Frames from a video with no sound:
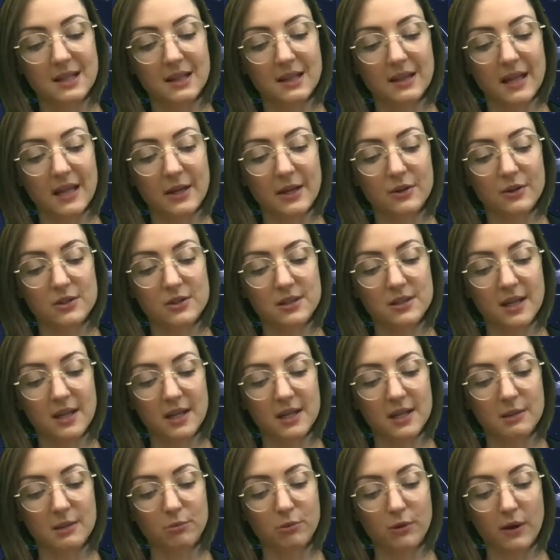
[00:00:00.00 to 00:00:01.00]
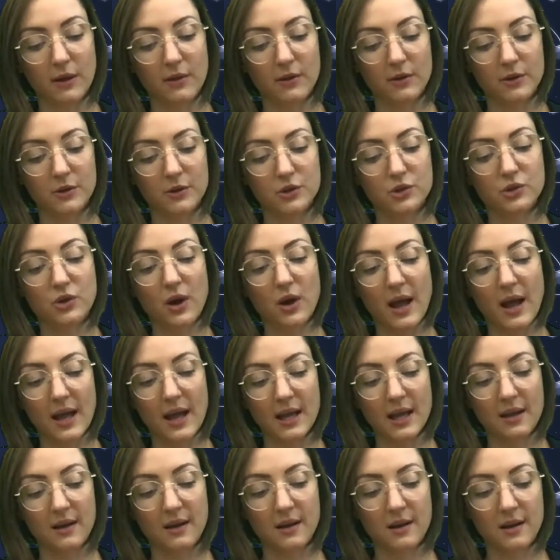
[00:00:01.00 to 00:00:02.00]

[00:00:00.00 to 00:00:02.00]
lighter-skinned brother, Trey.